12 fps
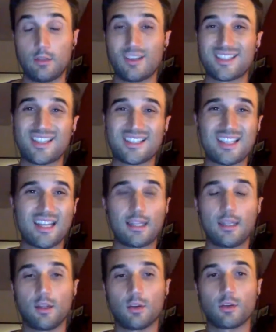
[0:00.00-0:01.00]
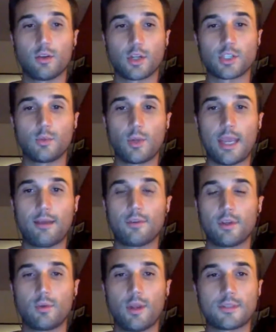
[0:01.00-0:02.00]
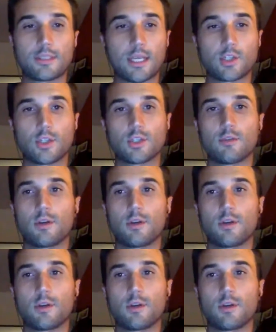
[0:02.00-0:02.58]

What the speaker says: well, it's not slightly longer actually. We have sections